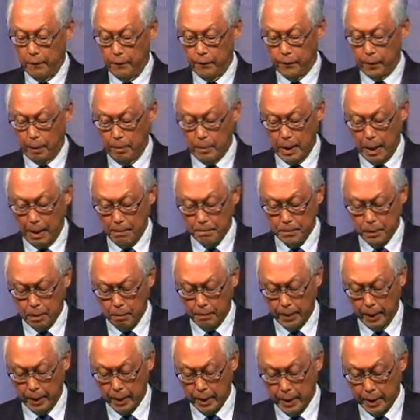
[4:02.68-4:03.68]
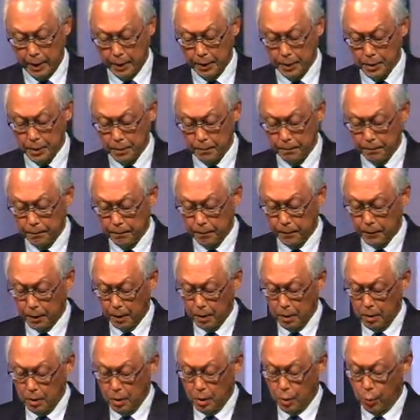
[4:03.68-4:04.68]
from humble beginnings
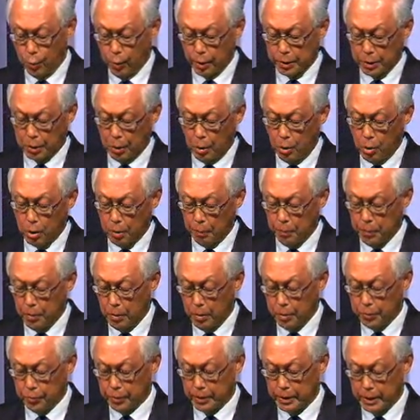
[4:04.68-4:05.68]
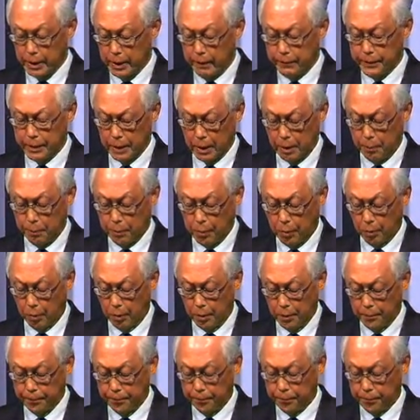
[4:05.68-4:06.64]
who was called upon to serve Singapore.